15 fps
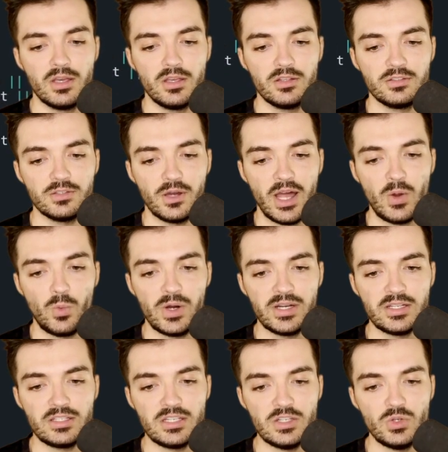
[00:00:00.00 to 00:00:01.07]
So I wanted
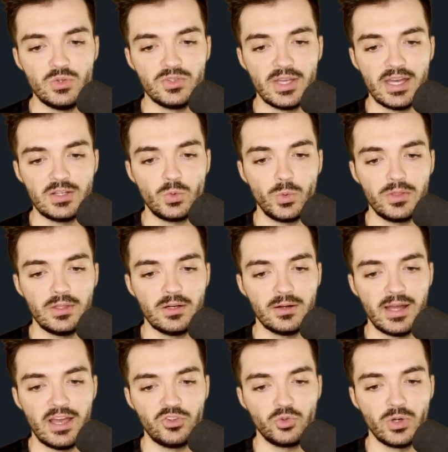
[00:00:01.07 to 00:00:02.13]
to use that within our
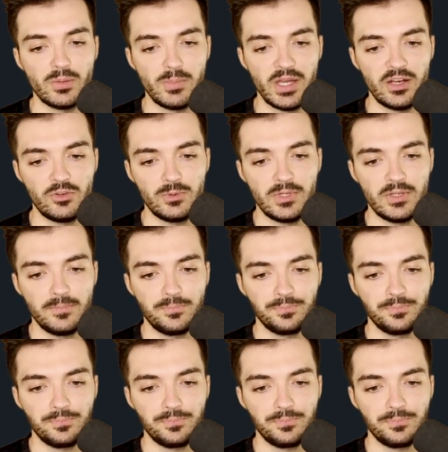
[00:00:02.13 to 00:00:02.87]
asteroid management.